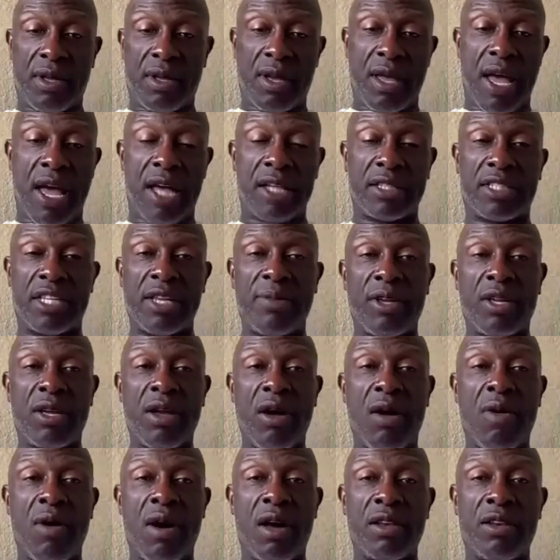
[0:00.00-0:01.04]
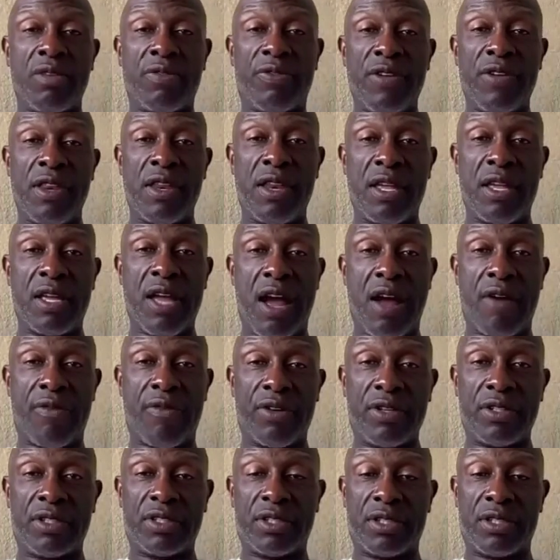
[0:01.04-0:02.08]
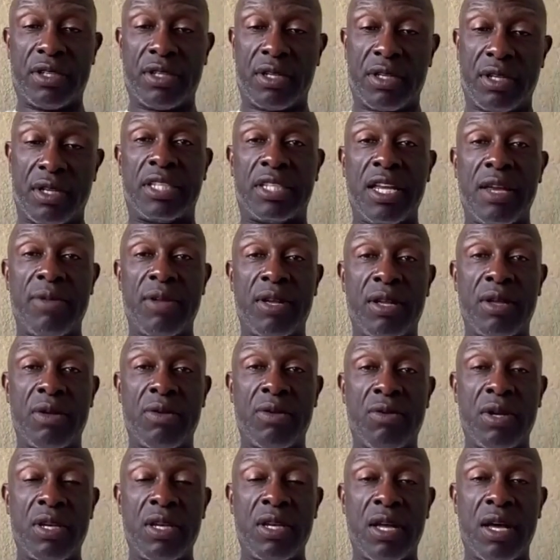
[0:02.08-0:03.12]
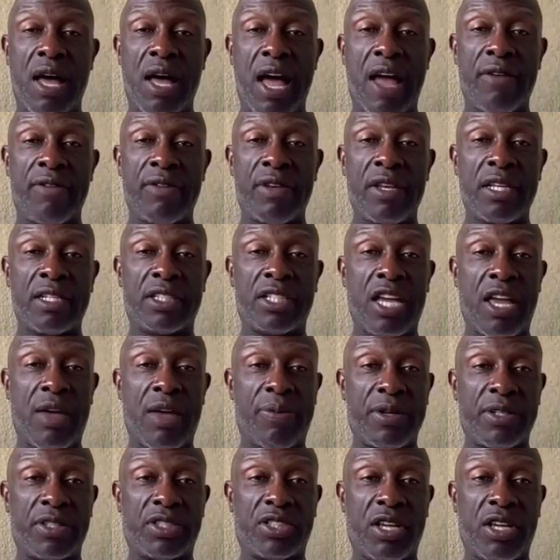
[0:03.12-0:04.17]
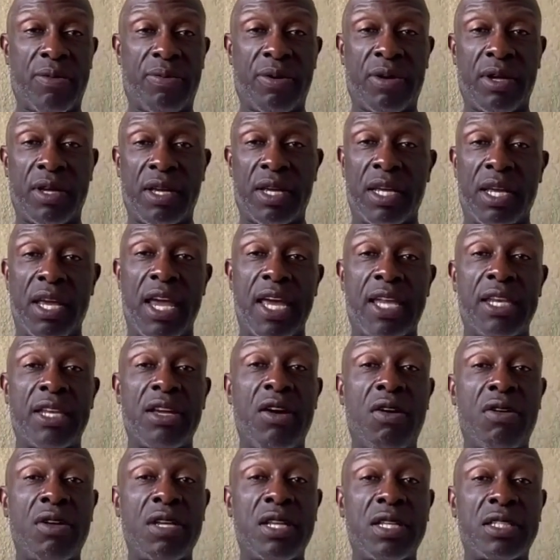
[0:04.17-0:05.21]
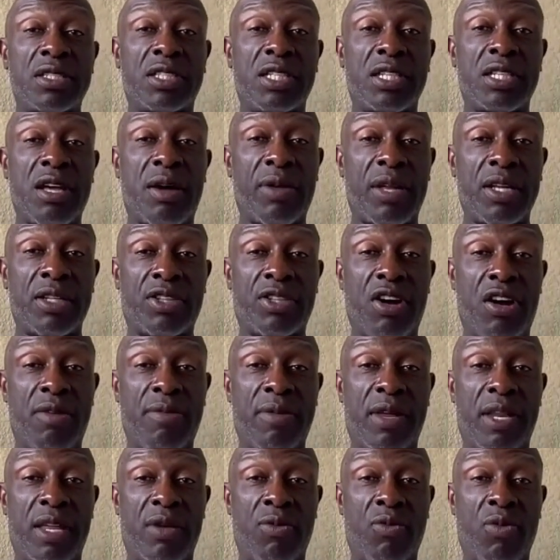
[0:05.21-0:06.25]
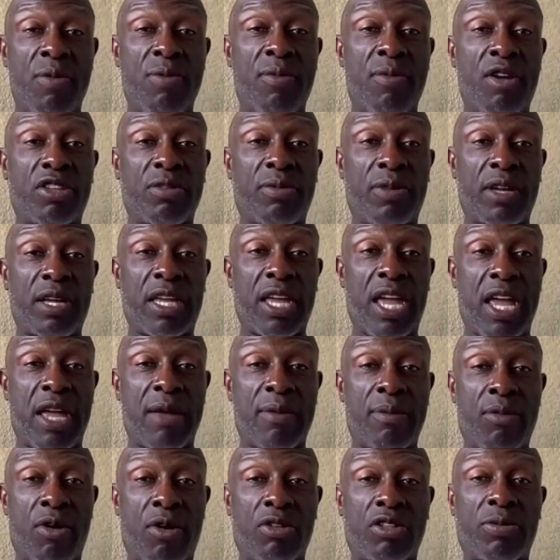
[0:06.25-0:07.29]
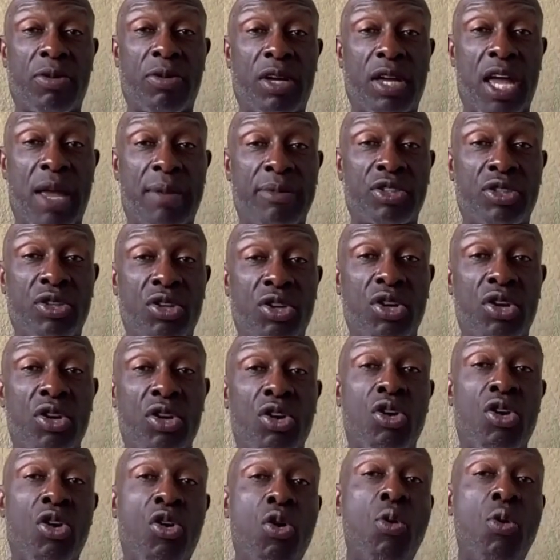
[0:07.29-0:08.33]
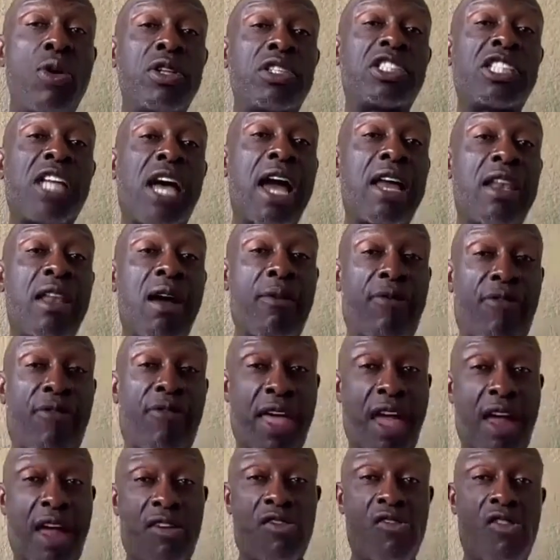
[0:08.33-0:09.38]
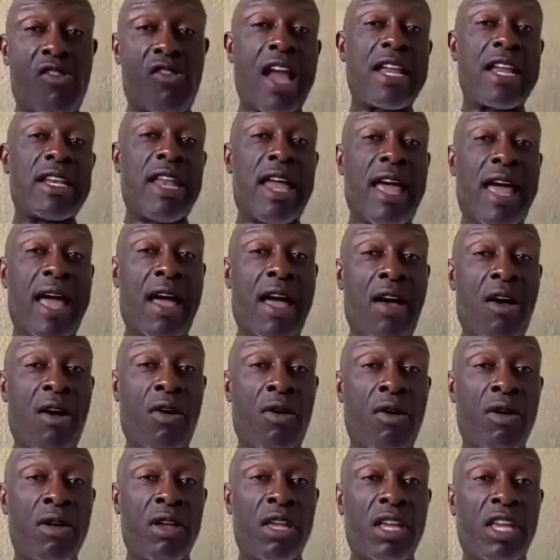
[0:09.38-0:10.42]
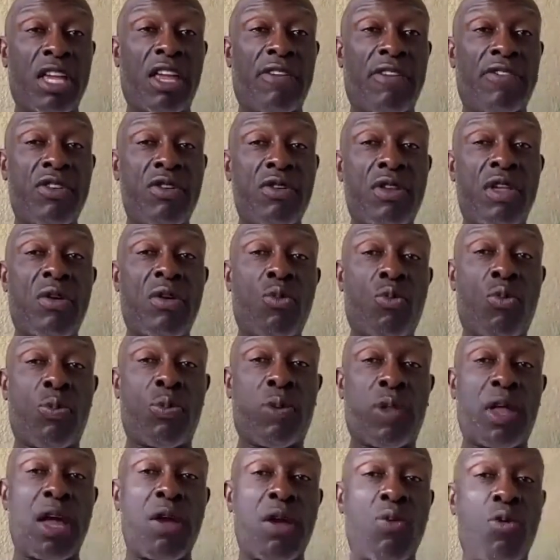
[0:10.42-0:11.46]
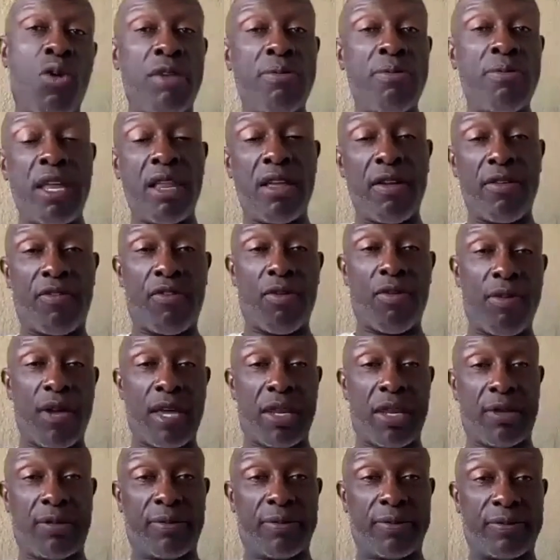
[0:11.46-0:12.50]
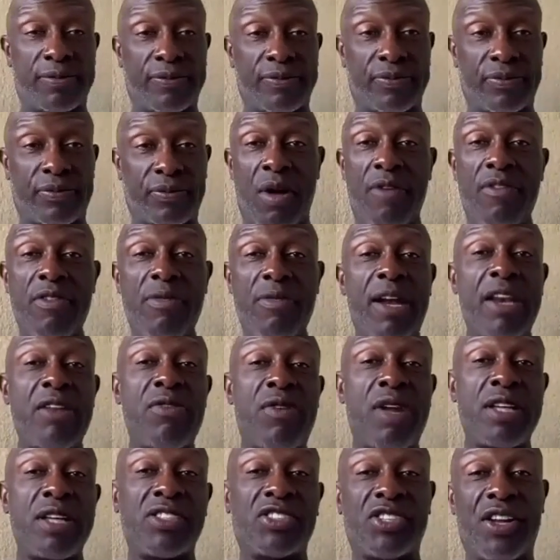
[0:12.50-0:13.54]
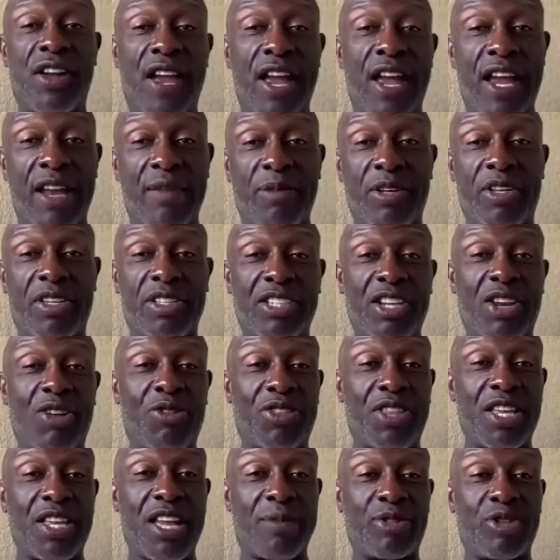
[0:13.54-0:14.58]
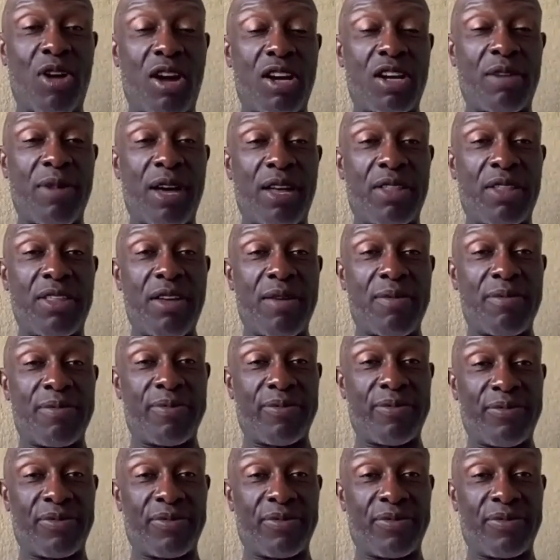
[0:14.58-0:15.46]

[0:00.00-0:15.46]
our team to go undefeated in conference, team to win the Ivy League championship, and to go to the NCAA tournament and win multiple games. Who would sign up for that right now if you didn't play one meaningful minute? Everybody raises their hand because they don't think I'm talking about them.